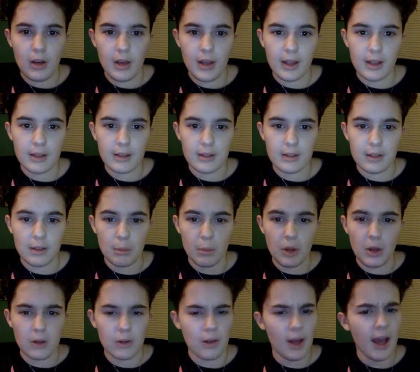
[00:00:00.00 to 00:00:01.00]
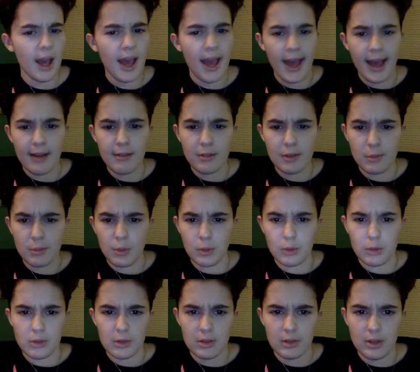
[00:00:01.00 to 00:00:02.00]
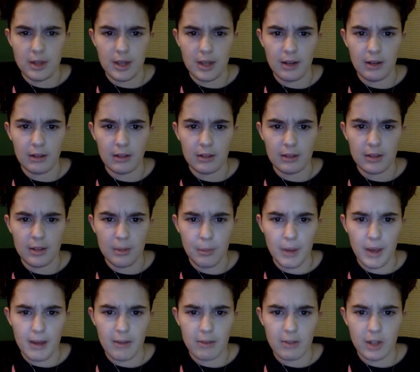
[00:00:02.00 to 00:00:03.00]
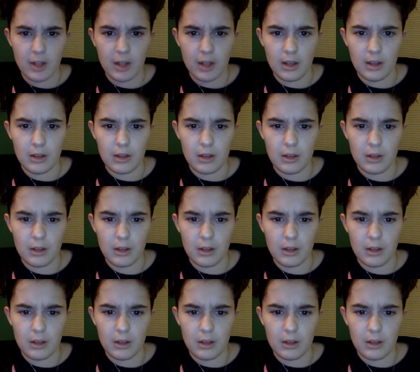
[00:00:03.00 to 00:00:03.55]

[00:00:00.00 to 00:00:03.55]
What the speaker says: Alex in the bottle. I haven't posted the Eric snip, have I?